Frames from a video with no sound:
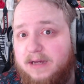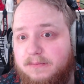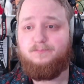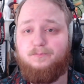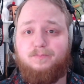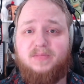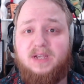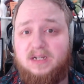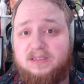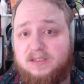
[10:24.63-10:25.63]
D?
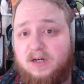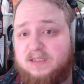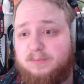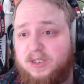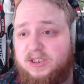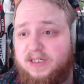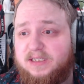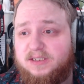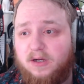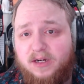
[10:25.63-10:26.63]
It doesn't cost much to
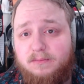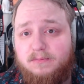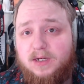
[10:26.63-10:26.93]
get started.